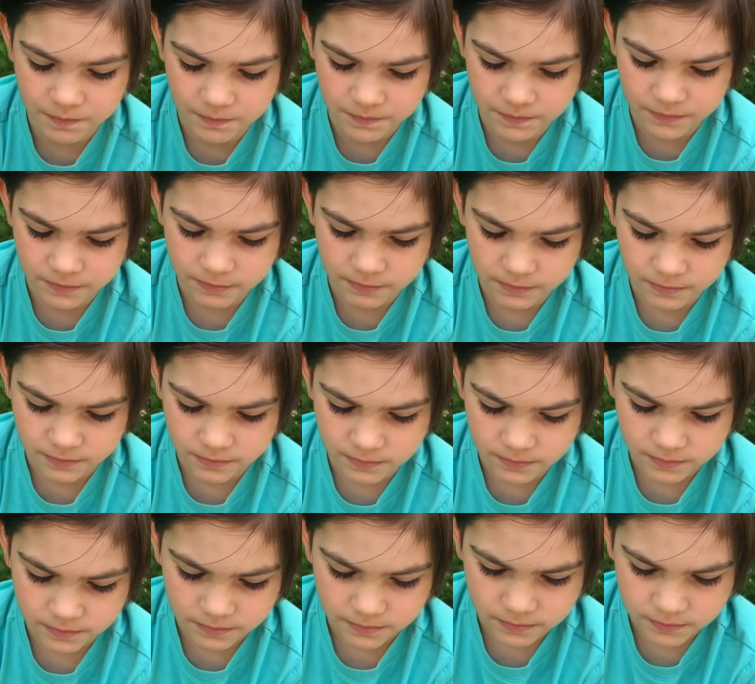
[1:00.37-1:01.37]

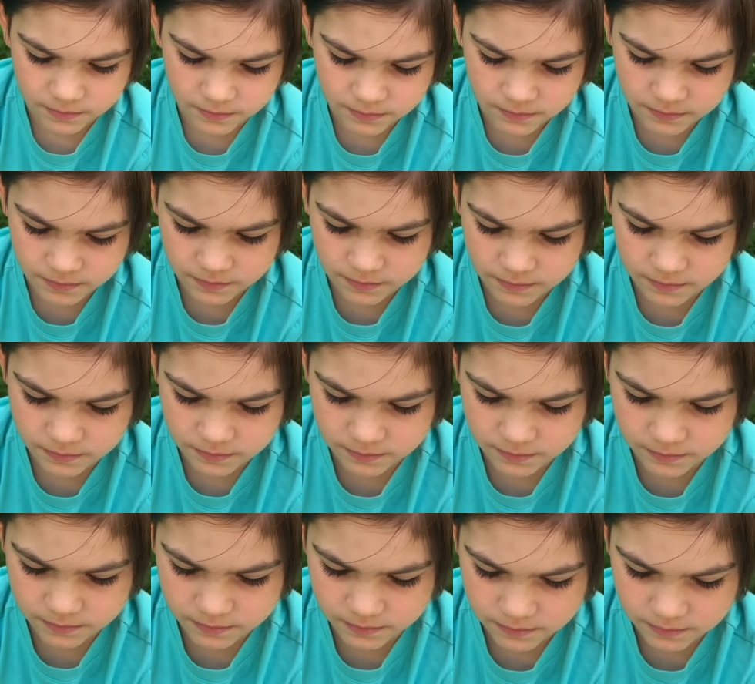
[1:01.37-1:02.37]

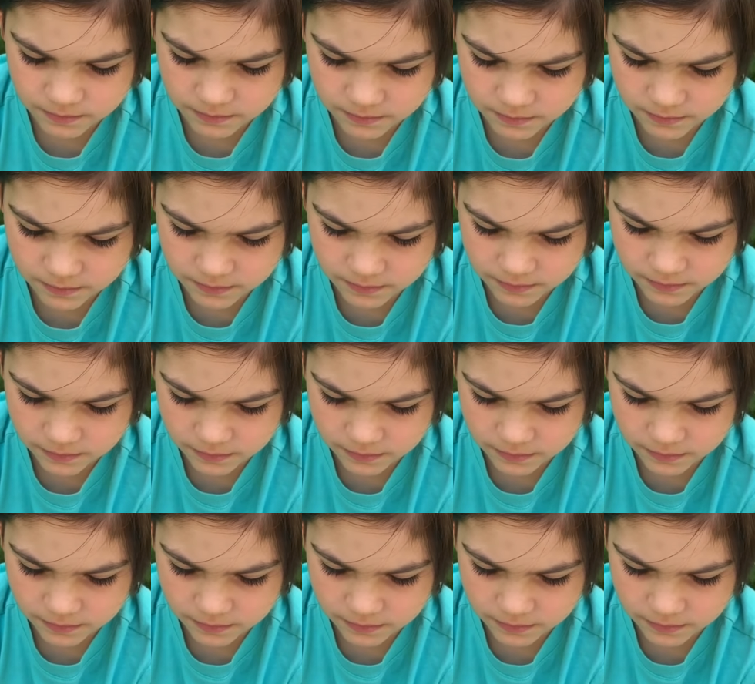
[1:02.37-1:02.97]
Nobody speaks.